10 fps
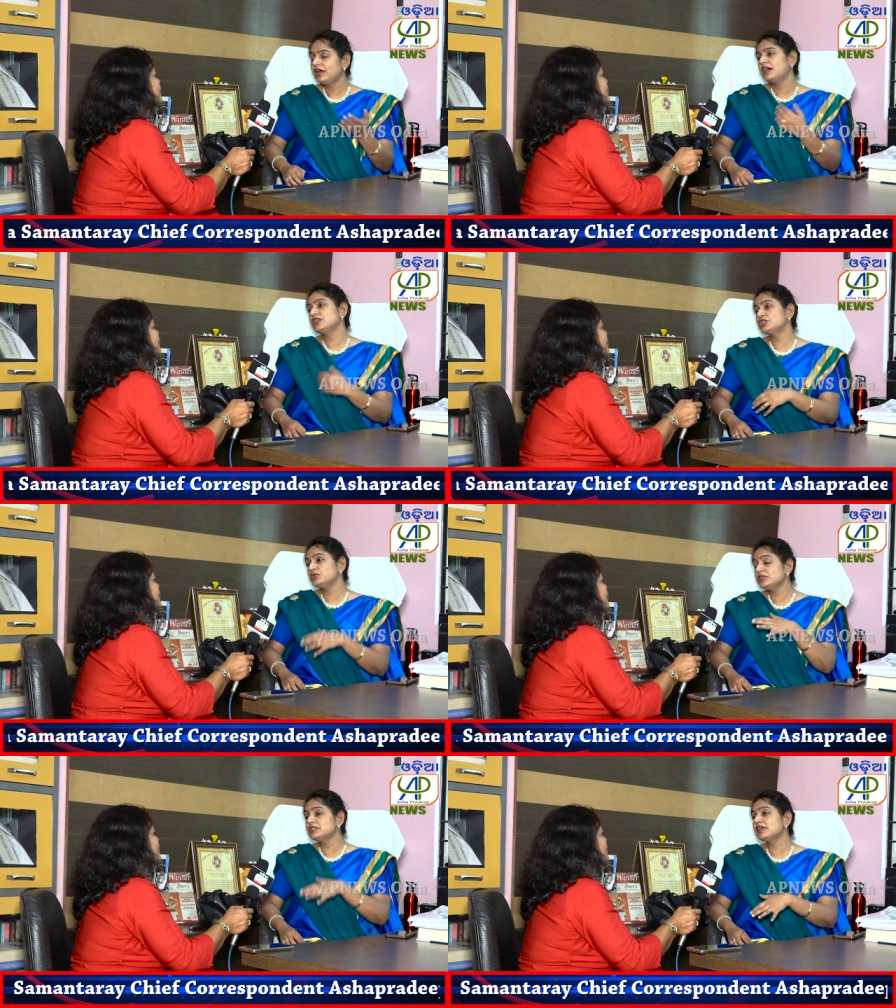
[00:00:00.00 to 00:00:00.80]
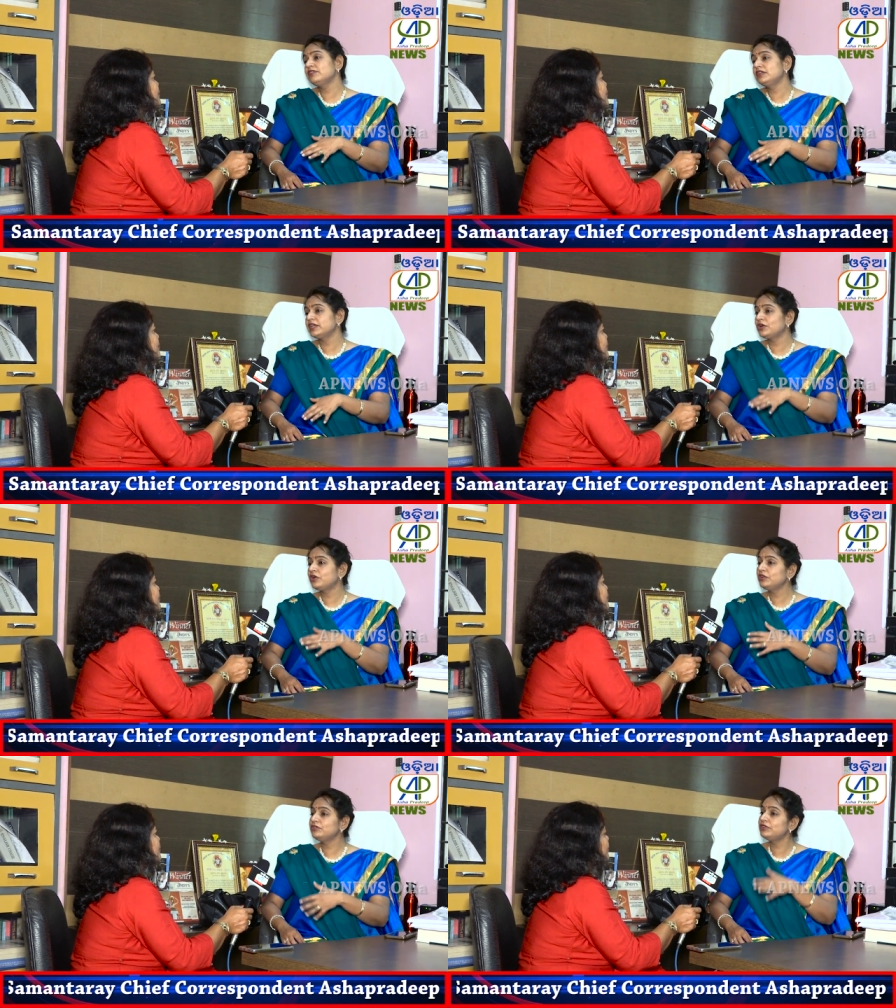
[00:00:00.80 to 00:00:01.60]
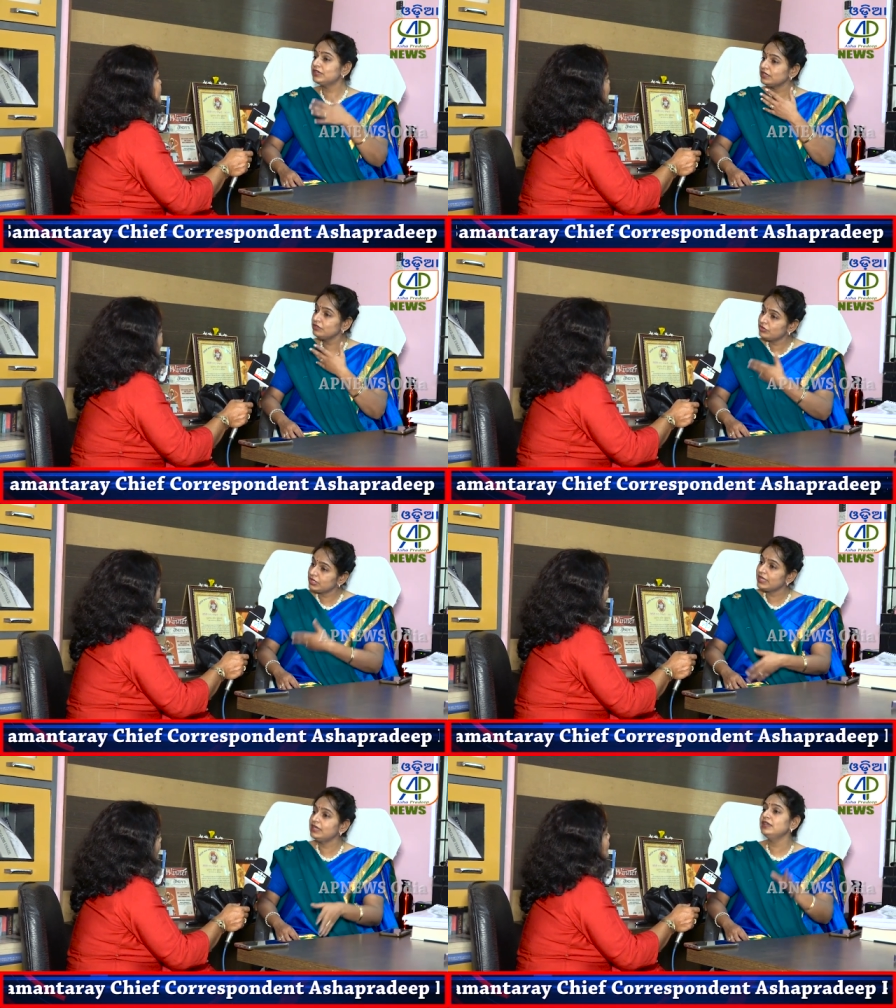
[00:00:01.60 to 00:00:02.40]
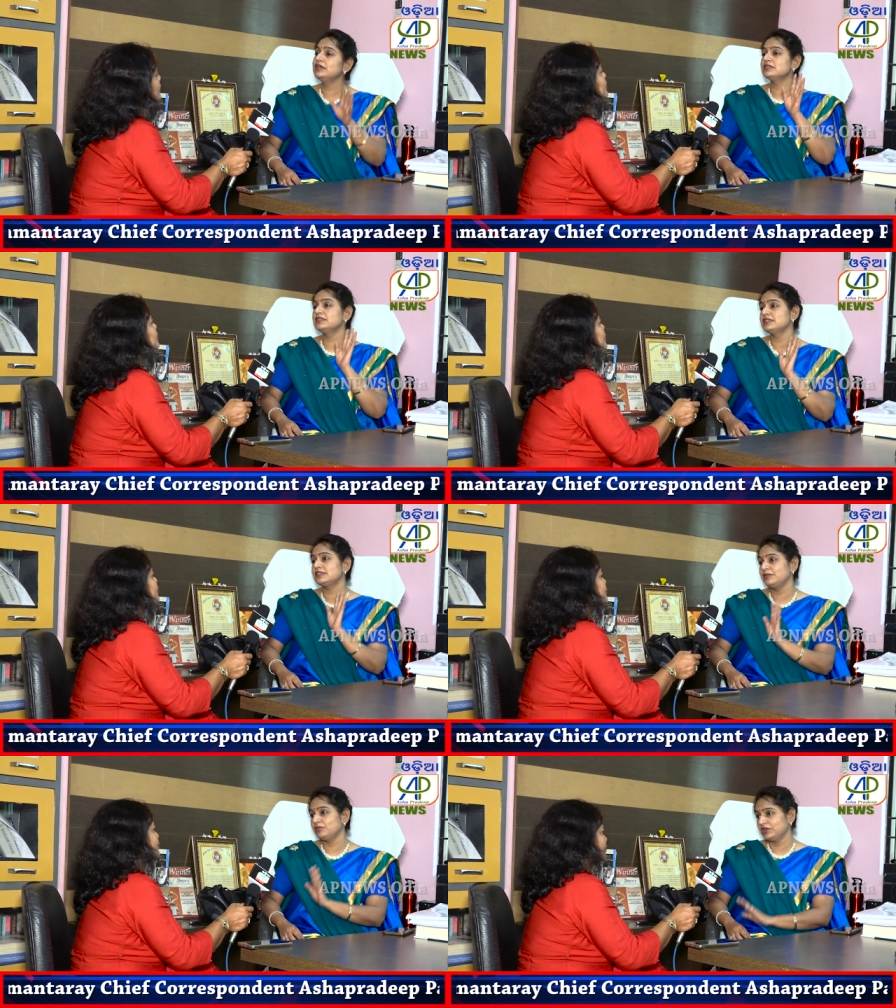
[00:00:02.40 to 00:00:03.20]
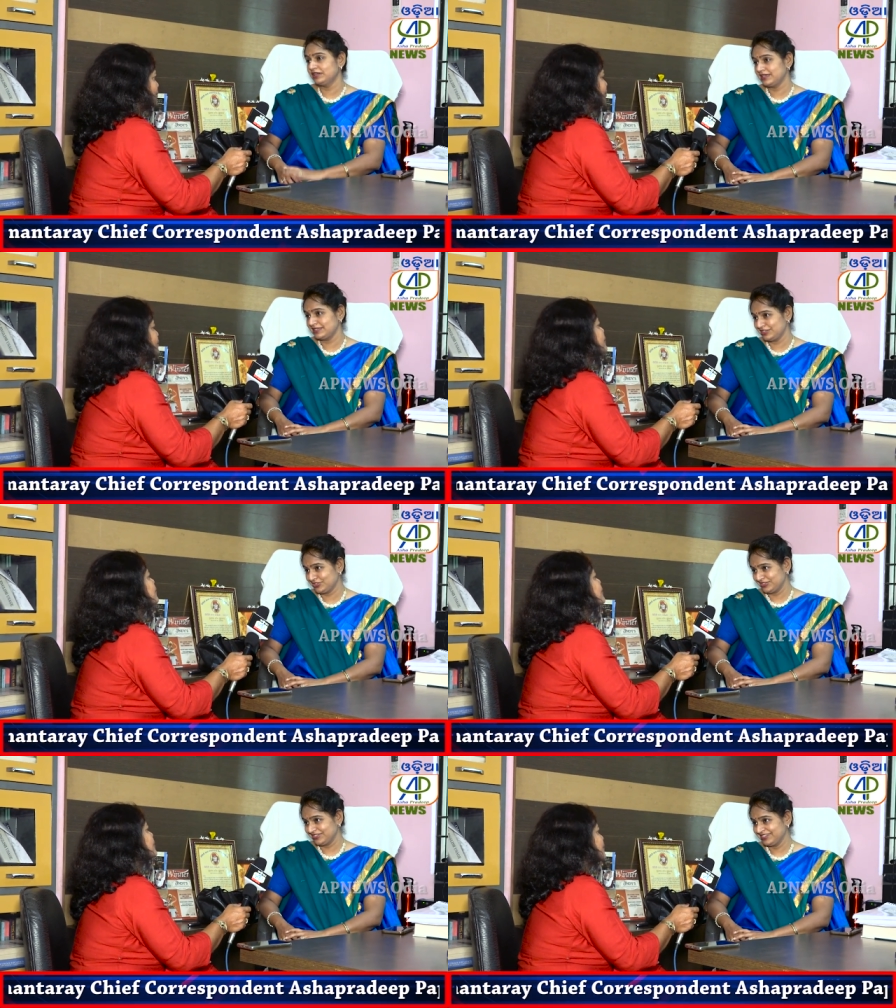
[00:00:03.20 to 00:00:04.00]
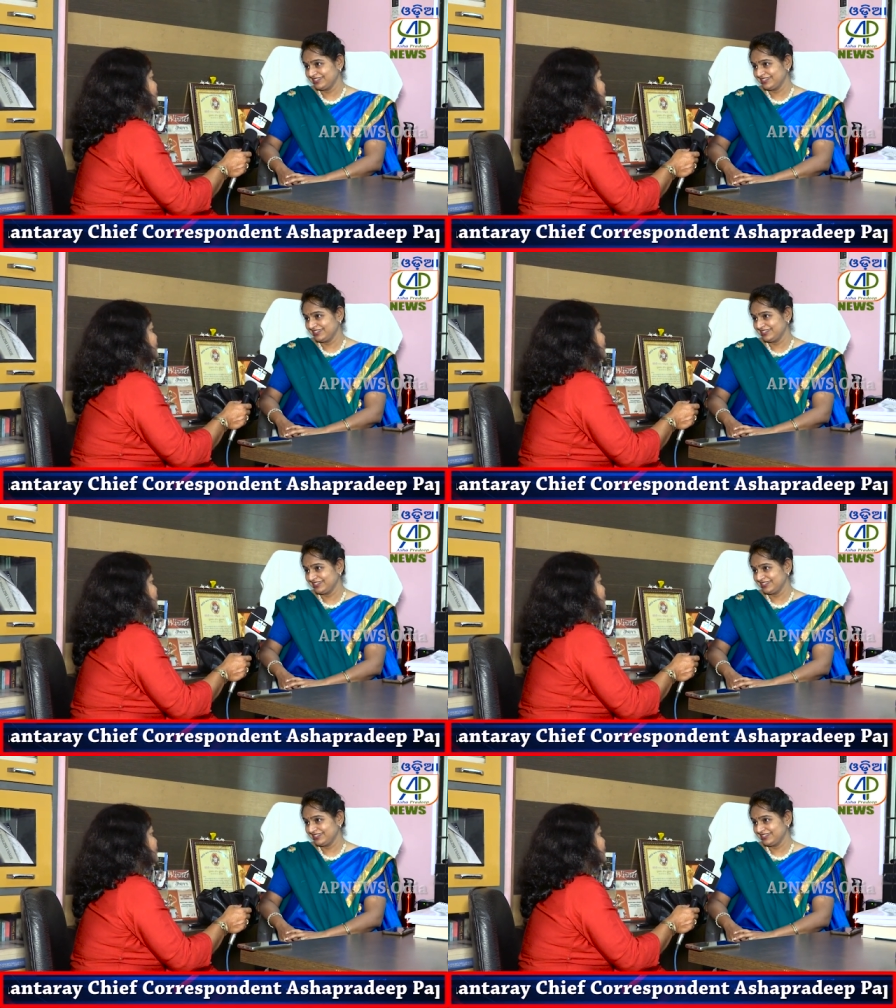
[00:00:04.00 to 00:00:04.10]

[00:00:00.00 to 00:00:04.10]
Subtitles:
Our students have a record of working for 10 years in the same organization.